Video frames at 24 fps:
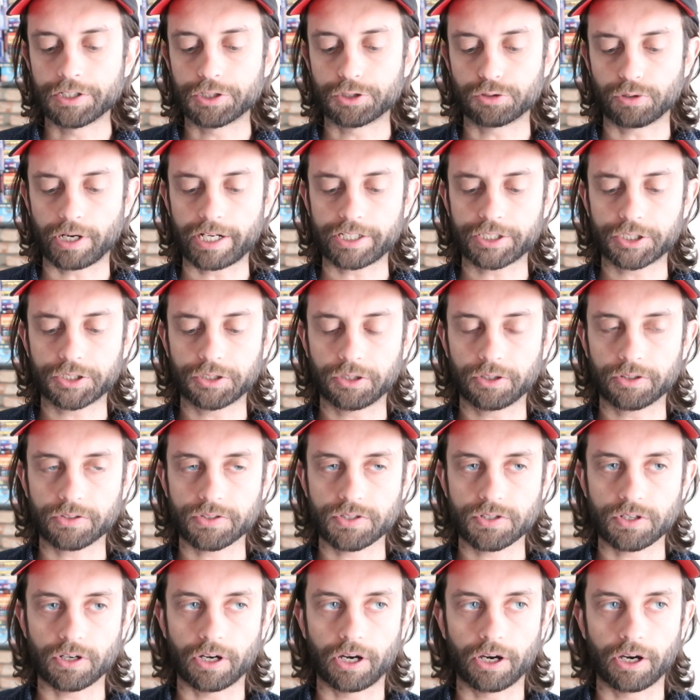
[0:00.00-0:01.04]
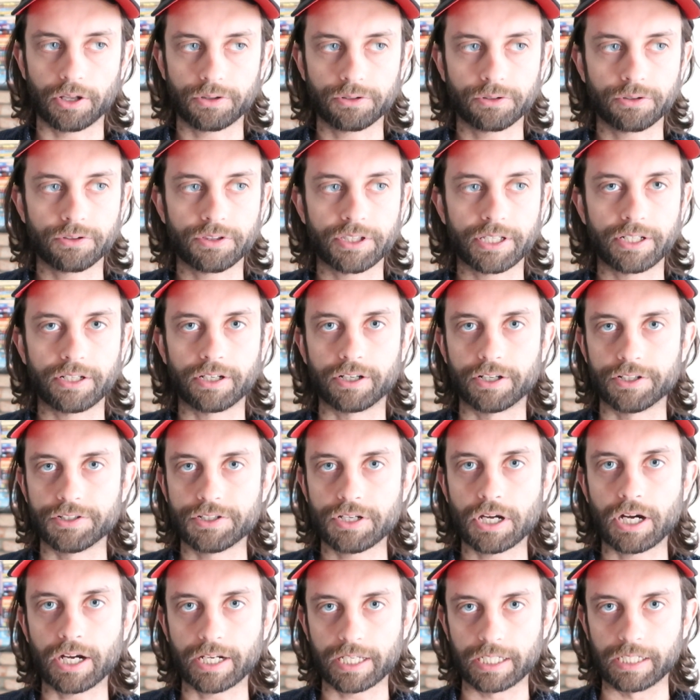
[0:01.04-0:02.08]
Dress shirts, other than
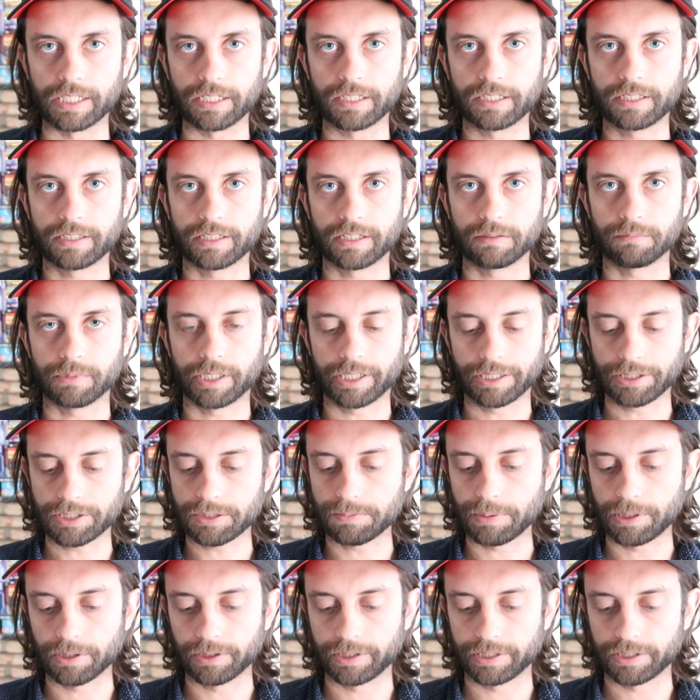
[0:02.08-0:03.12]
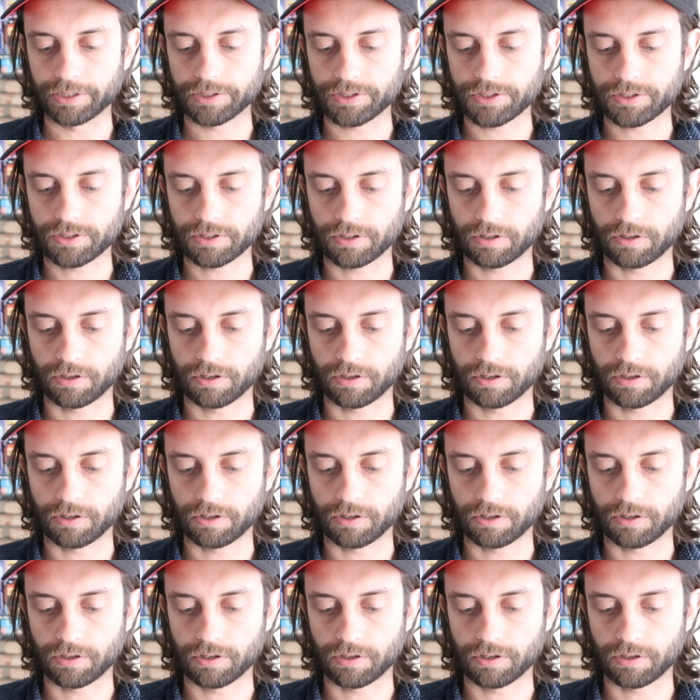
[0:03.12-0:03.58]
UNTUCKit, in my experience,